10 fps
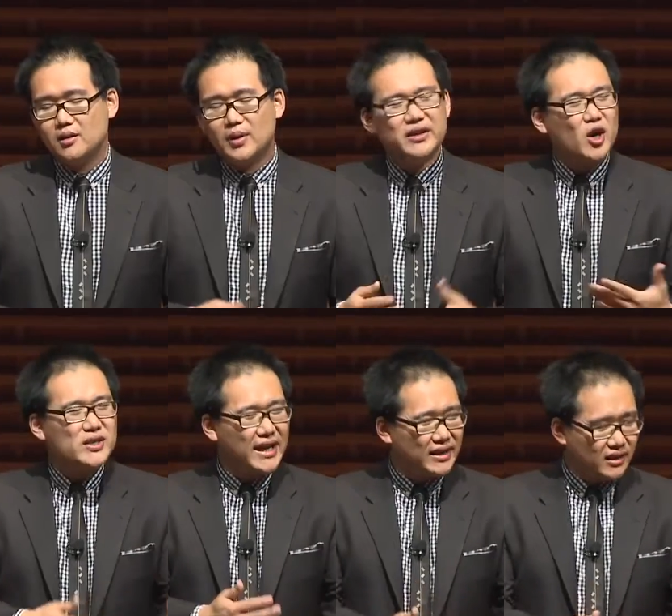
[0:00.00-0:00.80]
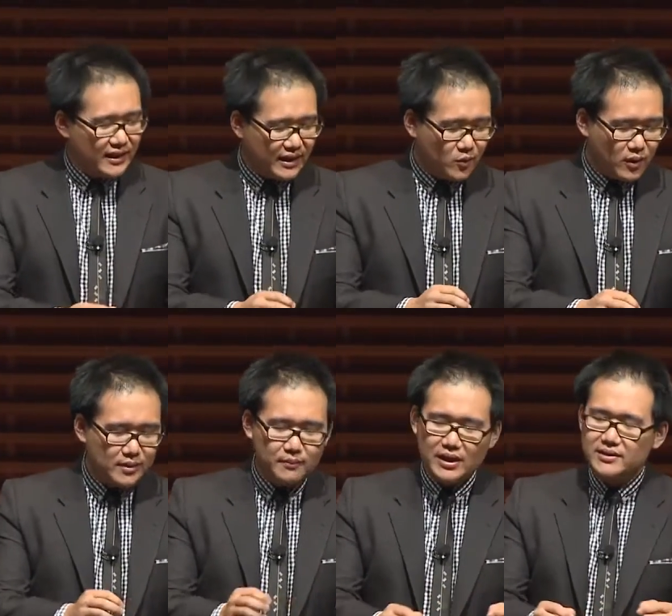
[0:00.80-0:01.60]
But in articulating what
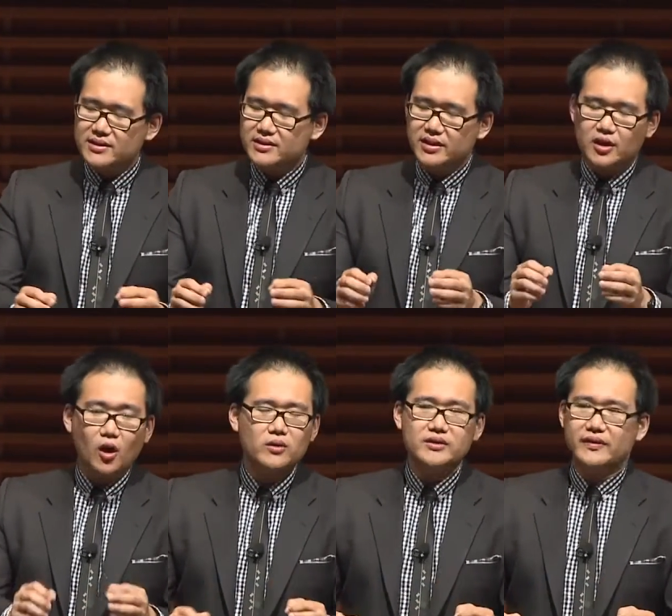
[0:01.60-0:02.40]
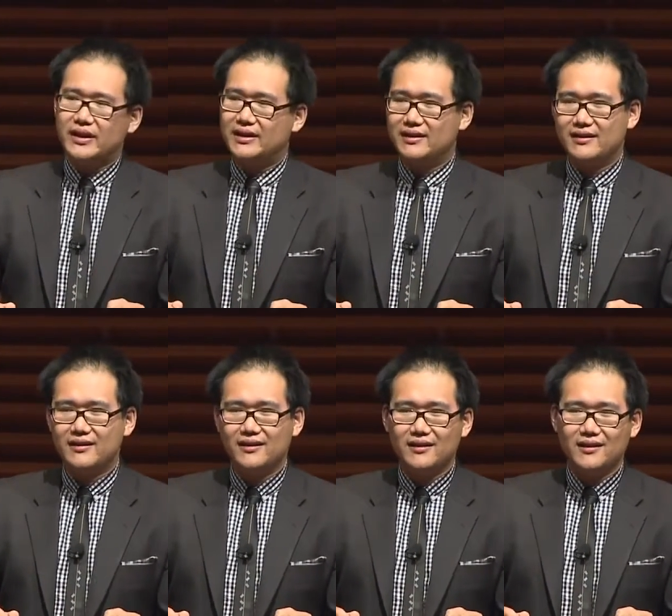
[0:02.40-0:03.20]
it means to cultivate,
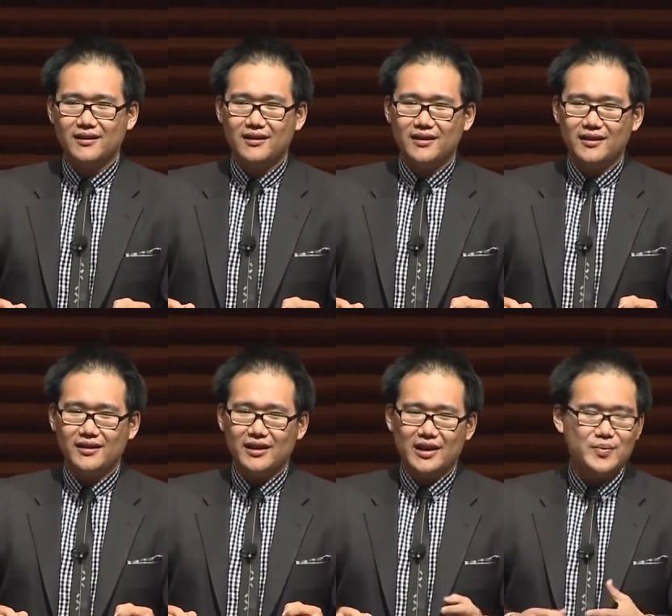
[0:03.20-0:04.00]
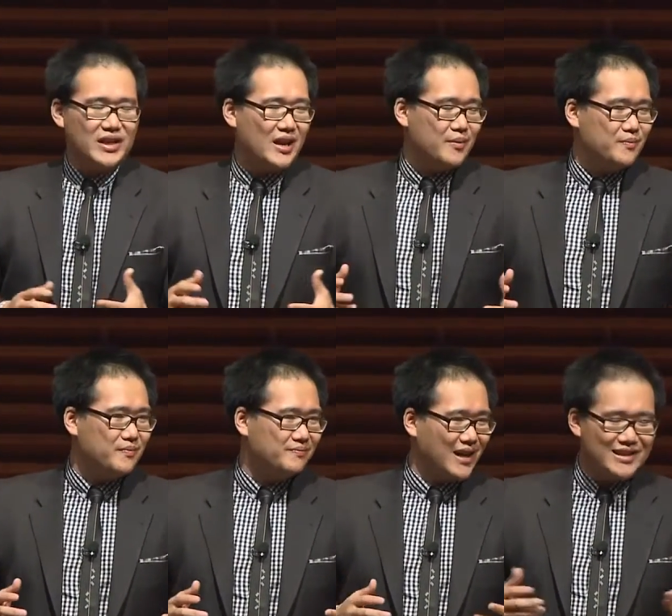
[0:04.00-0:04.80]
it became
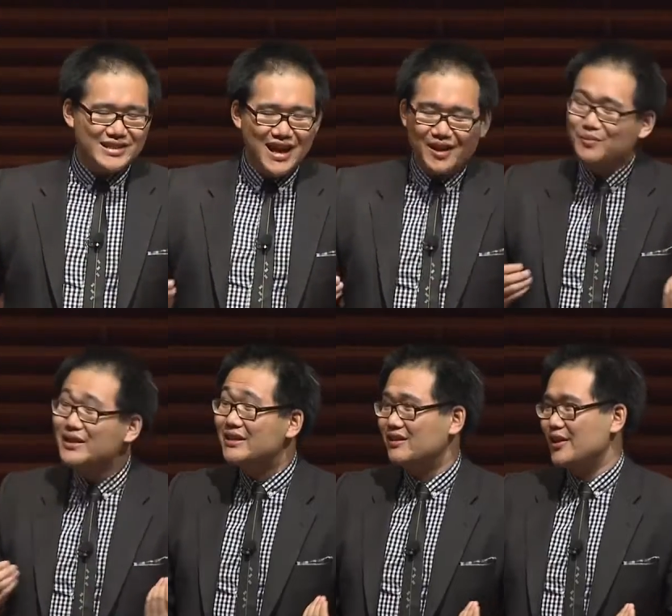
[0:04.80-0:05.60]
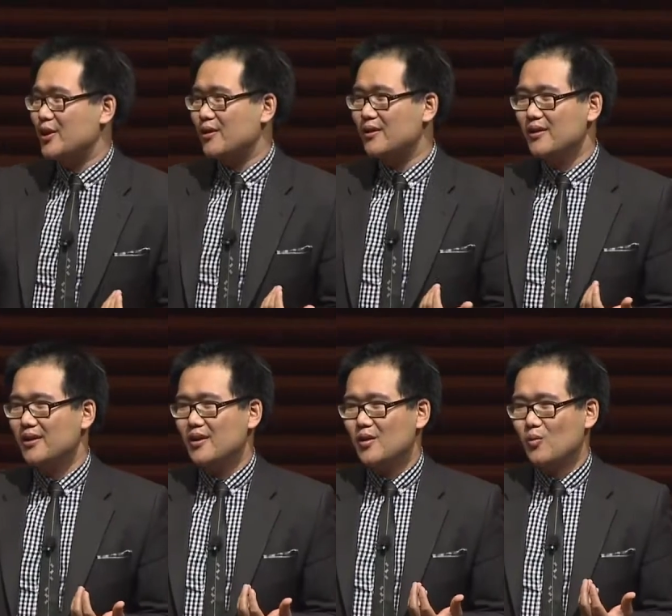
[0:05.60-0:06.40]
undeniably clear
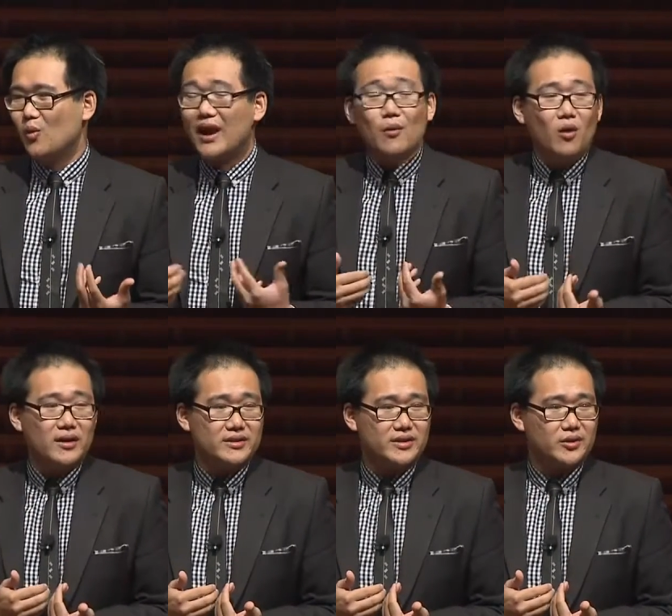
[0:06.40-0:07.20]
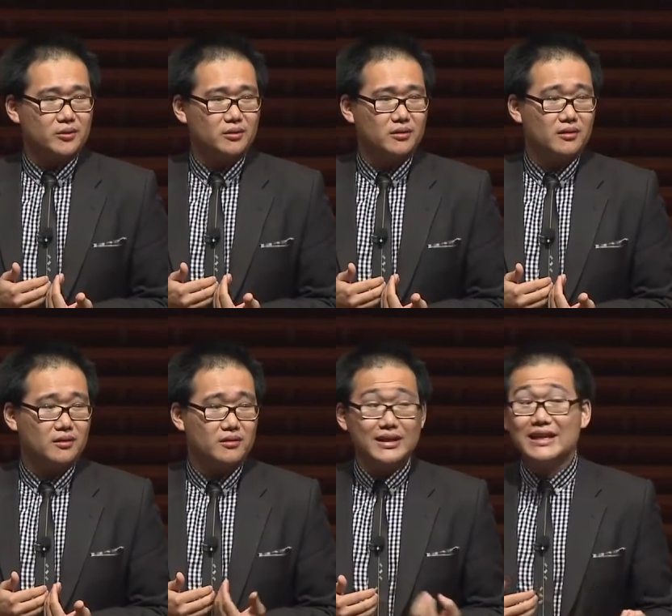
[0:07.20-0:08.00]
what I wanted to,
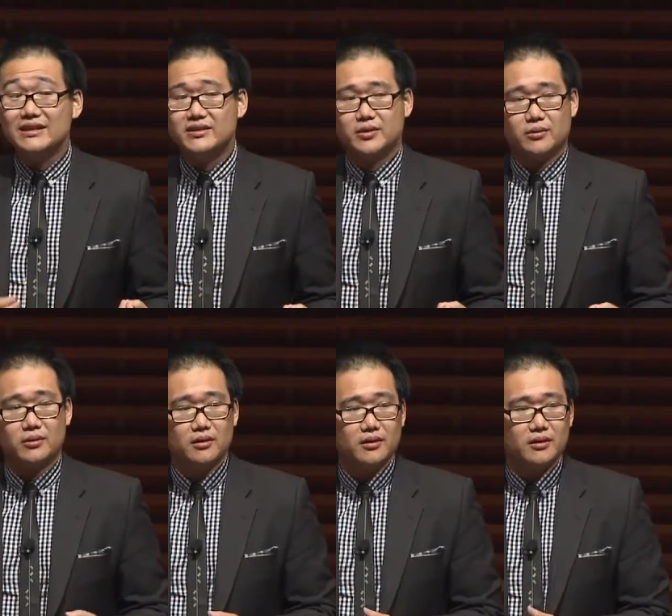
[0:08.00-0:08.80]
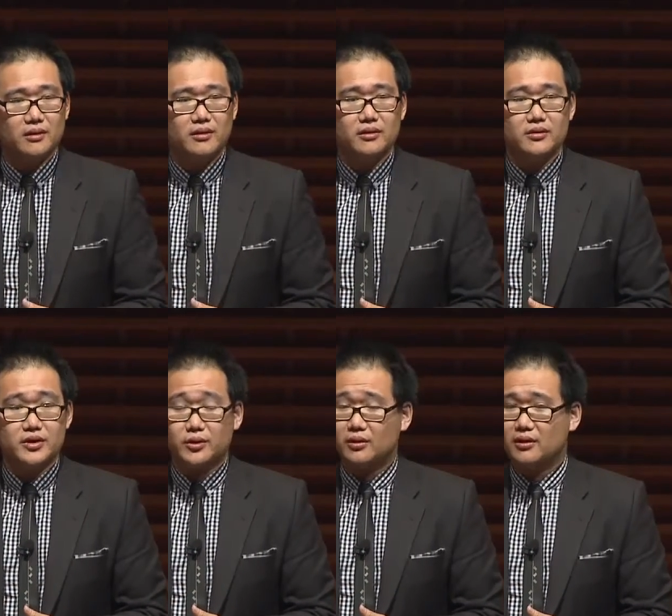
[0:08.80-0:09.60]
needed to
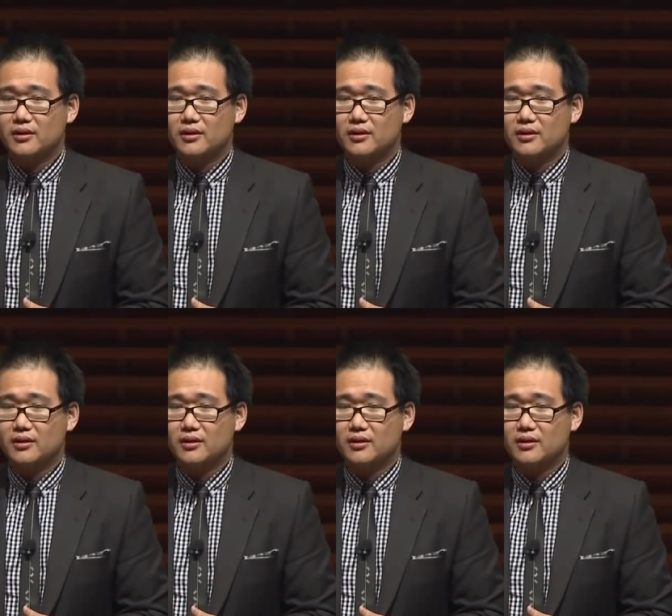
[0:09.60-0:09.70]
do.